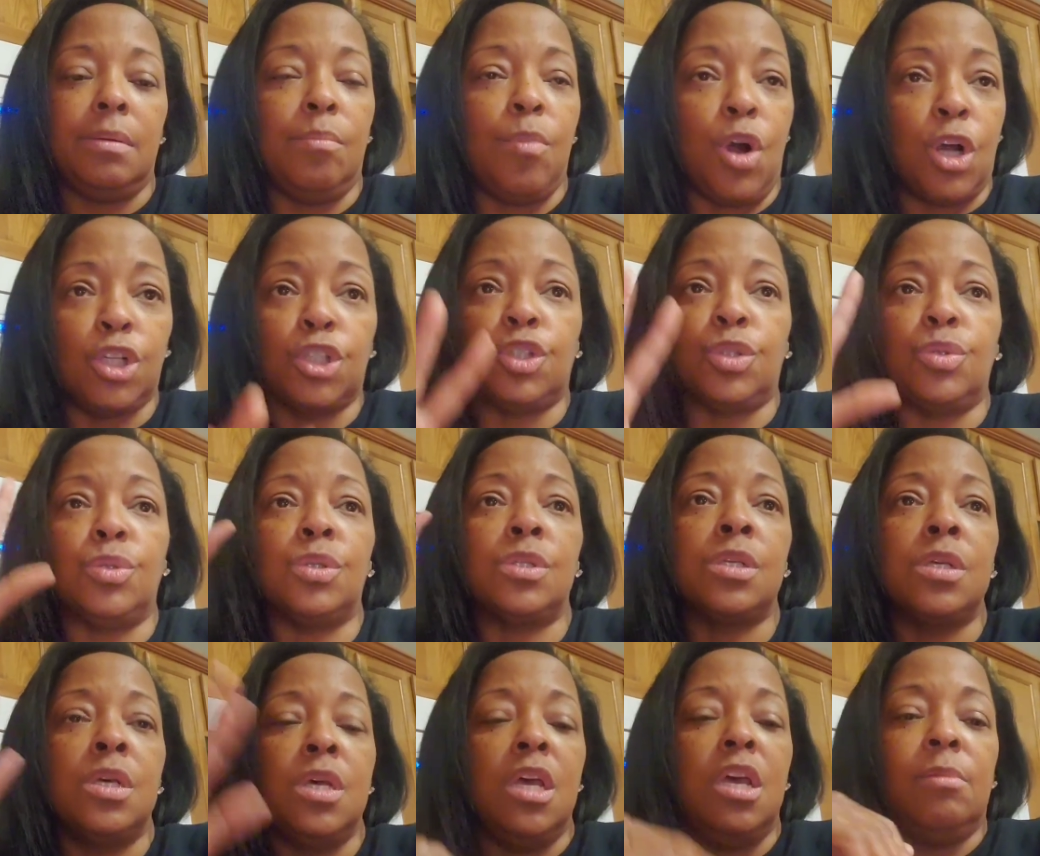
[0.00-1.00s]

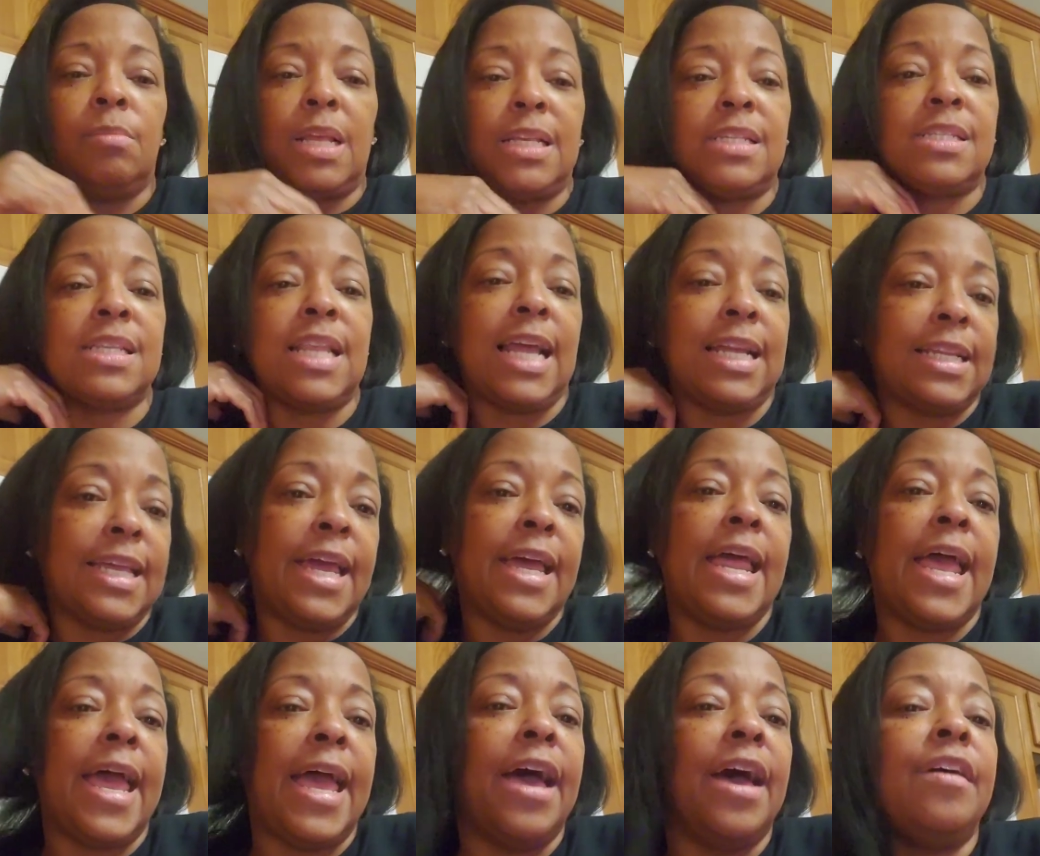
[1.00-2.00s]
Marshall's, places like
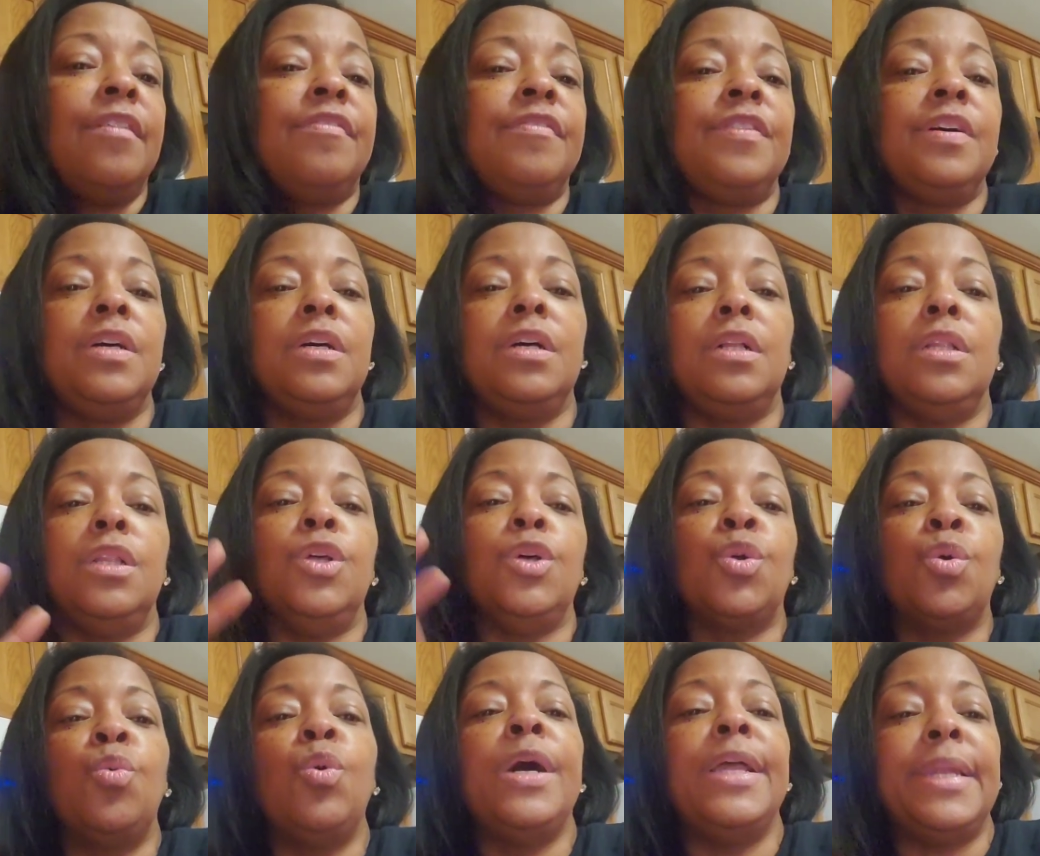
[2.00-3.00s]
that have
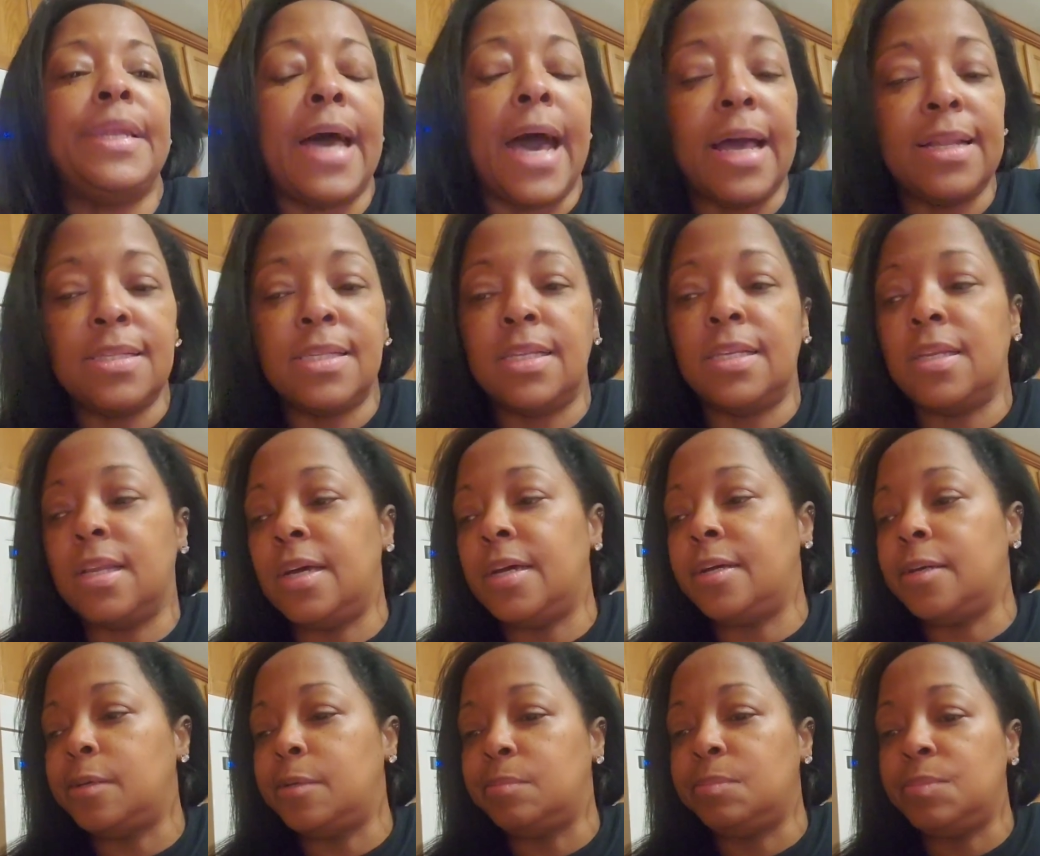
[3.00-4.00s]
little whatnots
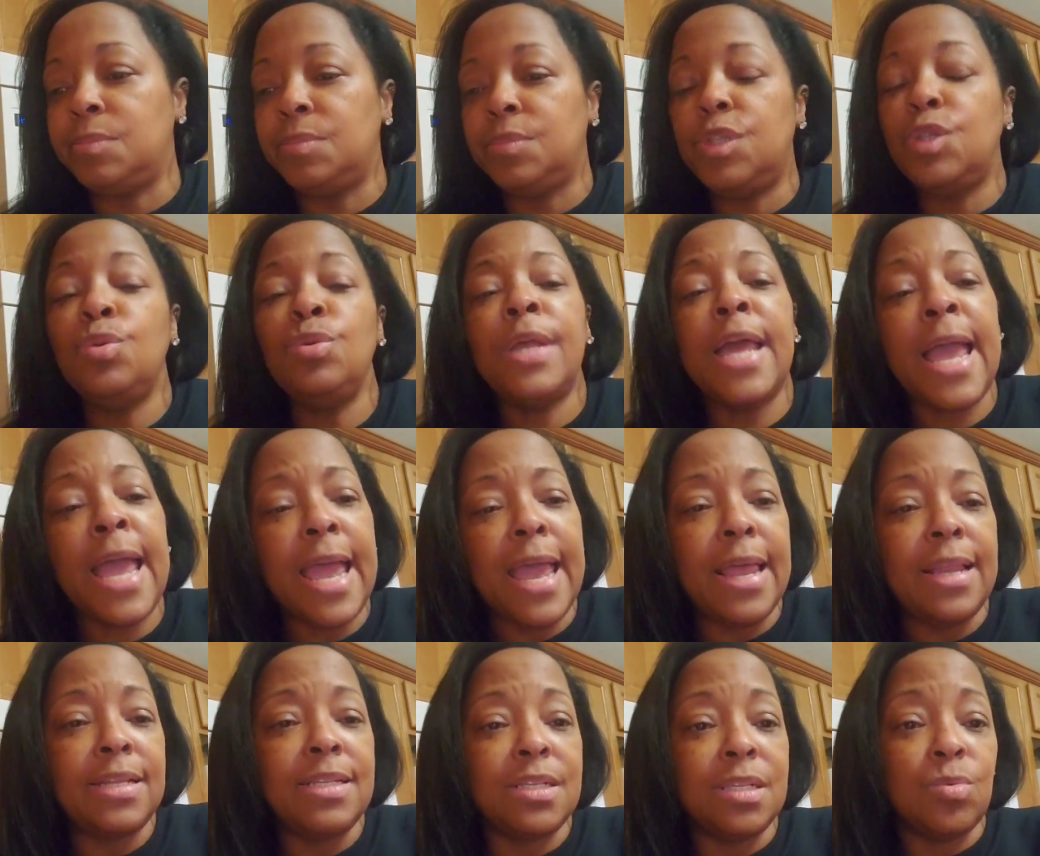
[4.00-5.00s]
and
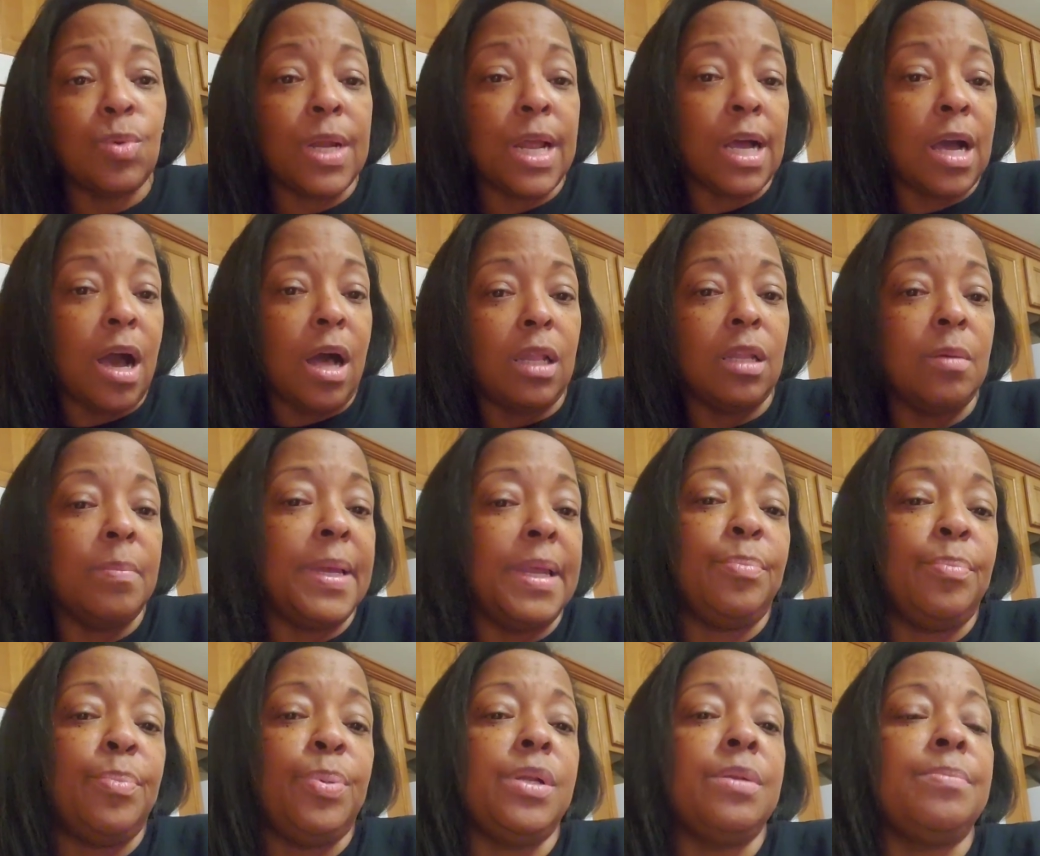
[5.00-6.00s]
doodads is what I call them,
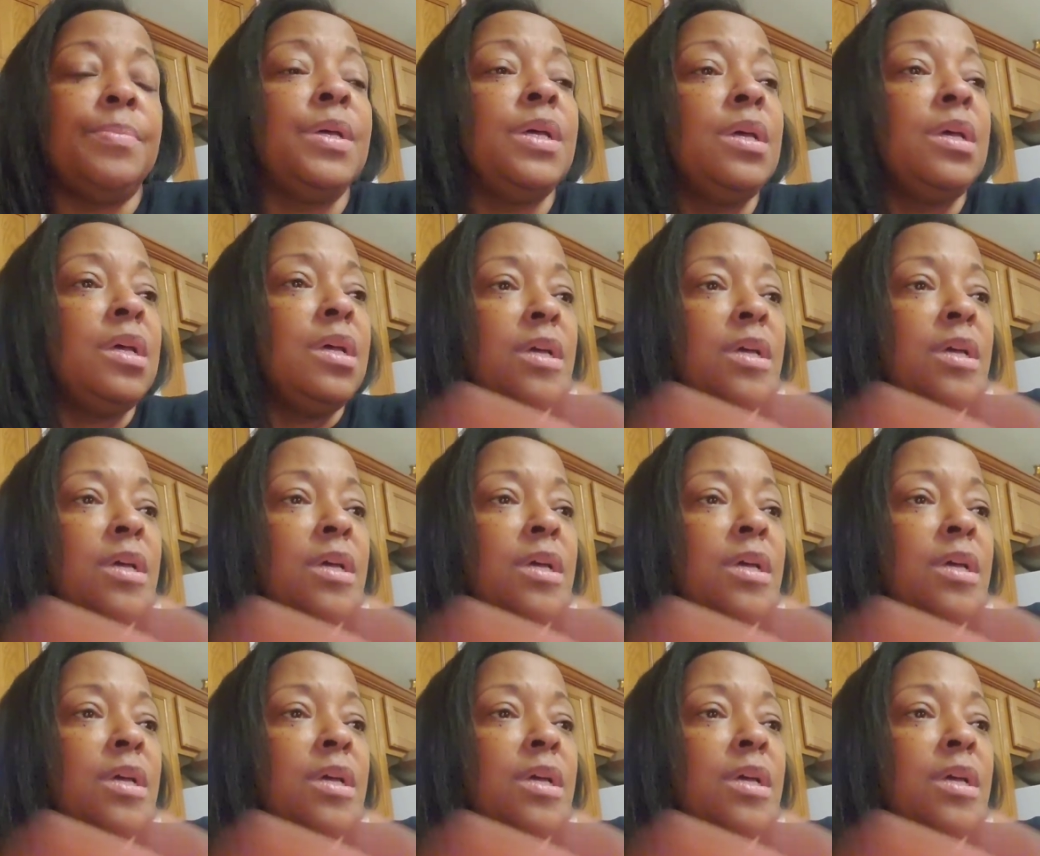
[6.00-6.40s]
and put them